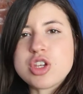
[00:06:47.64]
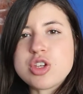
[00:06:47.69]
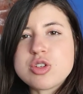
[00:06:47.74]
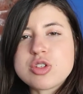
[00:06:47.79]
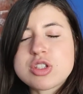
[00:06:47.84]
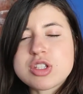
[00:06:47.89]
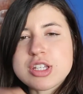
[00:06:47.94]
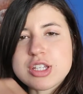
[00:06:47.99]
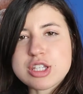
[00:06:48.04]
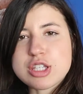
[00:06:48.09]
you
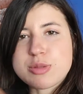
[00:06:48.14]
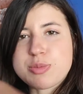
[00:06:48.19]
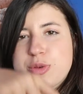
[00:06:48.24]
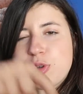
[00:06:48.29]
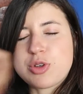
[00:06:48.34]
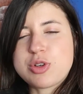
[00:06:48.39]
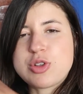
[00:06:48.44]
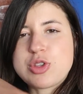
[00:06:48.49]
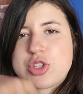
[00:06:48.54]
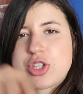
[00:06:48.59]
use the
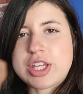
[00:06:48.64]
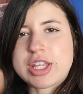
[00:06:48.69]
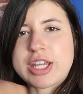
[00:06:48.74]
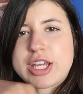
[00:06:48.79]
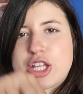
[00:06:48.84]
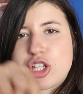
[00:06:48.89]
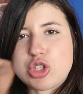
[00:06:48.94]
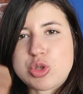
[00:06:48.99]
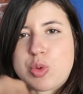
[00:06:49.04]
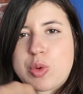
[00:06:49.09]
spoon to
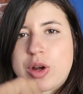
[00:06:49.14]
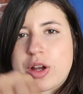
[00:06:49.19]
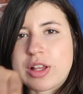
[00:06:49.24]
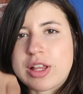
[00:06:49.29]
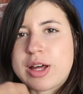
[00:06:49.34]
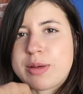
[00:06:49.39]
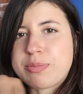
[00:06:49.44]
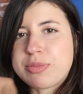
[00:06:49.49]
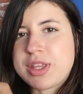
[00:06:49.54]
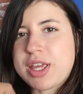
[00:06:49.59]
like
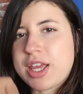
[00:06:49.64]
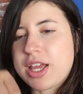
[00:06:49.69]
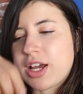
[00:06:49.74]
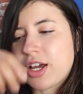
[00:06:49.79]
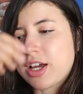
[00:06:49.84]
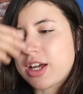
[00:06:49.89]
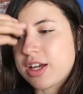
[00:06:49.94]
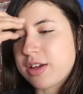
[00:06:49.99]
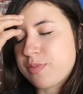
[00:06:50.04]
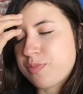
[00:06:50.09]
twirl up the
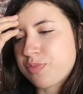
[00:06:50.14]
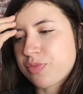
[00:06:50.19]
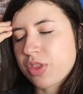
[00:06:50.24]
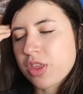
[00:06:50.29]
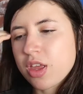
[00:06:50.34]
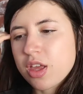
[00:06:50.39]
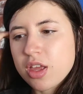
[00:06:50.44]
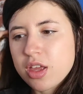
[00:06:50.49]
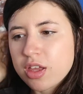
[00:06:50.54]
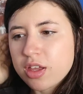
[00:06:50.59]

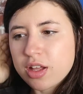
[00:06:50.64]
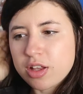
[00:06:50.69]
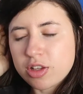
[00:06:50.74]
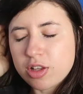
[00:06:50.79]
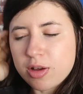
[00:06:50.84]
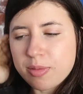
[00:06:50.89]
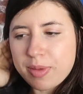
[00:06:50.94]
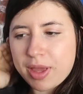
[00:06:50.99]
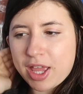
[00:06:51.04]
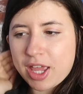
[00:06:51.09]

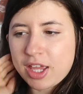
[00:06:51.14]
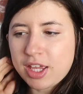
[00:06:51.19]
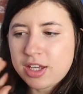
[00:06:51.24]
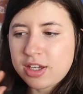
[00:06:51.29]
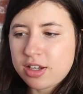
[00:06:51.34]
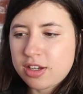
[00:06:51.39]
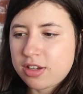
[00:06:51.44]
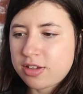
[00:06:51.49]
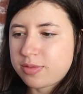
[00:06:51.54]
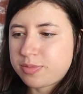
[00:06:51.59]
lo
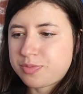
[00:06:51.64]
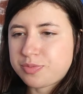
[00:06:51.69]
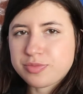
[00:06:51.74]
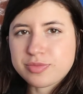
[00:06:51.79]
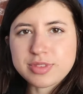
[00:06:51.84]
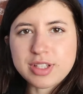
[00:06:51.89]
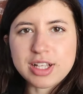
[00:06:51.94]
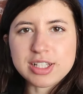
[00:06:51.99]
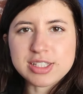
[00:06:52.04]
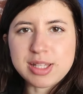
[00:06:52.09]
mein,
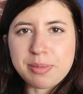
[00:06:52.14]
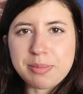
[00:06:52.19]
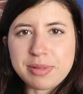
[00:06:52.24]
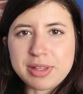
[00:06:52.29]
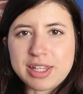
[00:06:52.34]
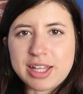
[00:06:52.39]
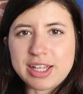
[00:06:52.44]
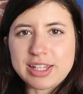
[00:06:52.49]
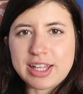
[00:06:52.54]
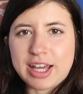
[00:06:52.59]

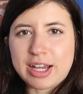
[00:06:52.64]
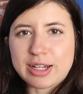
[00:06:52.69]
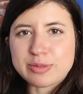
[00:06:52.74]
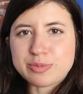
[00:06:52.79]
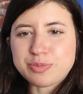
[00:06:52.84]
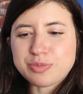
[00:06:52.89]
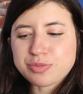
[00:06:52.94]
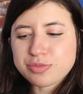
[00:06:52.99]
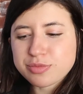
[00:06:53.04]
something like that.